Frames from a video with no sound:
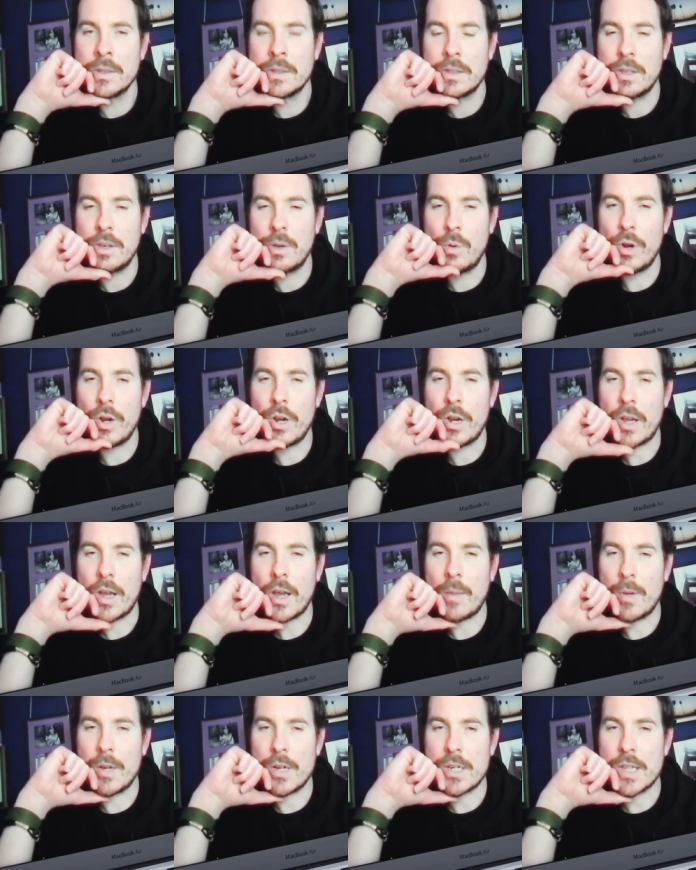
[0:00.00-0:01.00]
You wonder
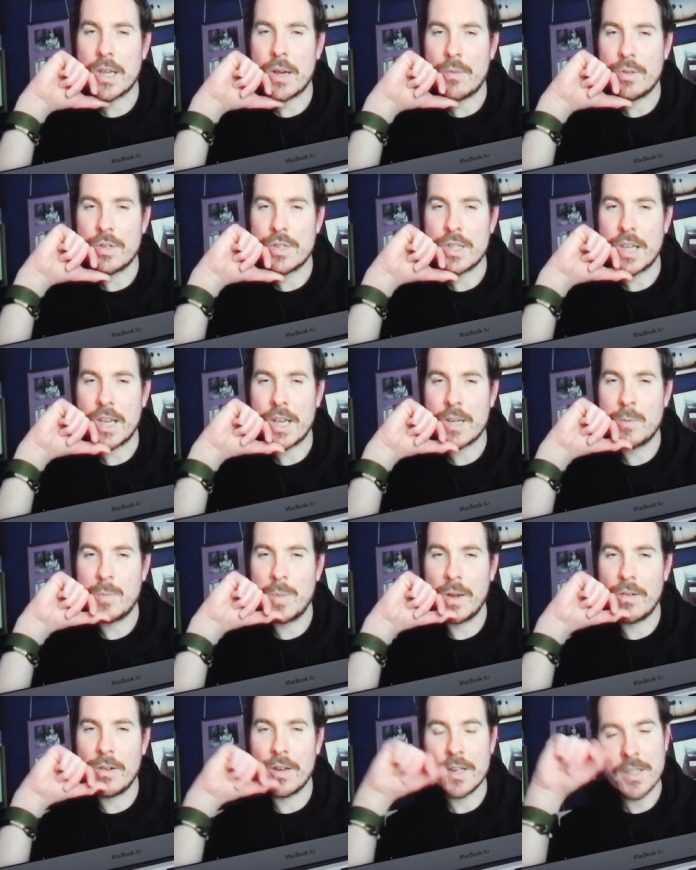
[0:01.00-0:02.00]
how much that was the
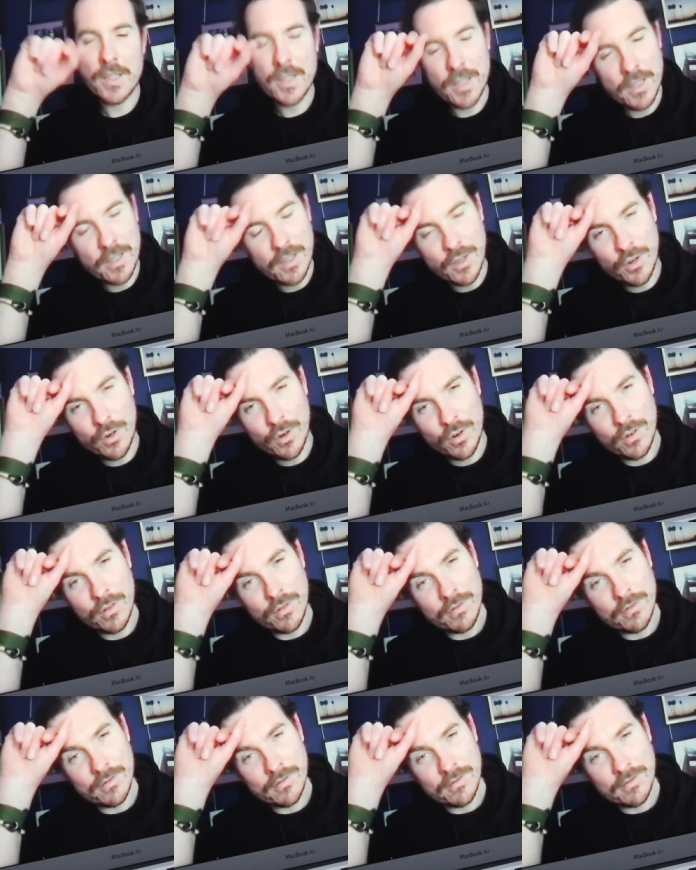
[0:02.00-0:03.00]
experience that your
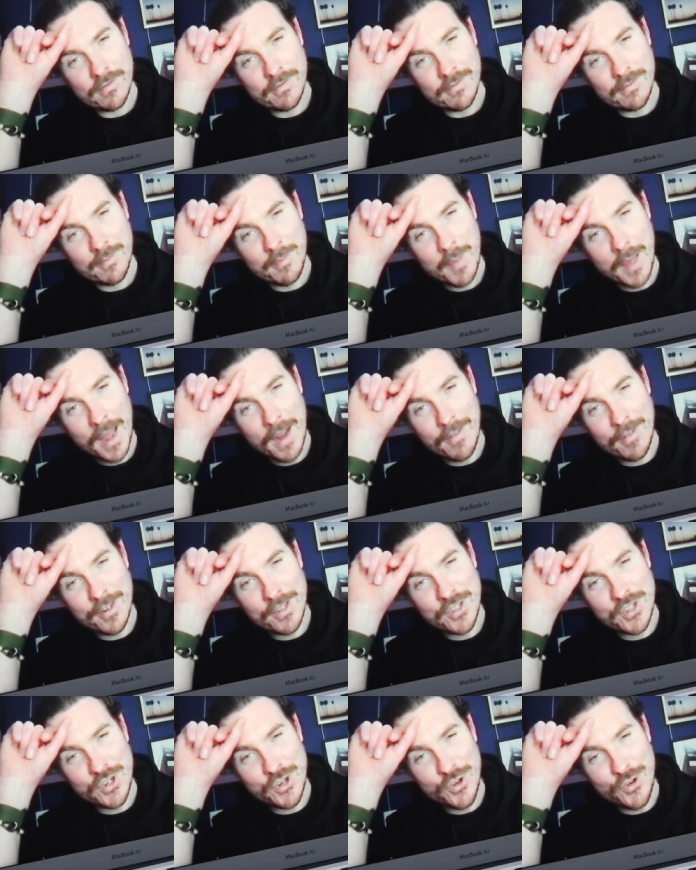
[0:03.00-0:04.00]

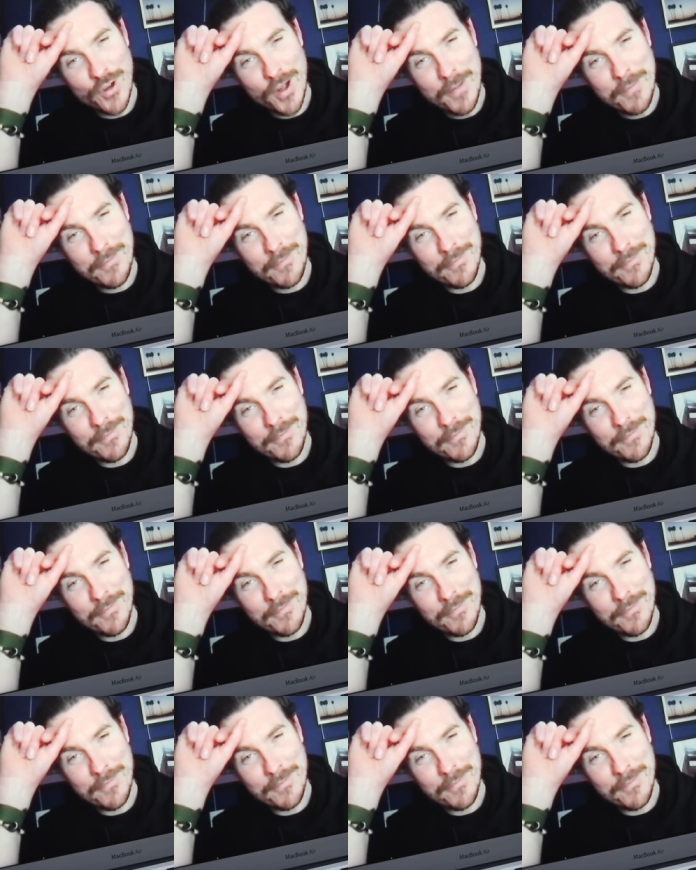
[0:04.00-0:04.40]
parents and your grand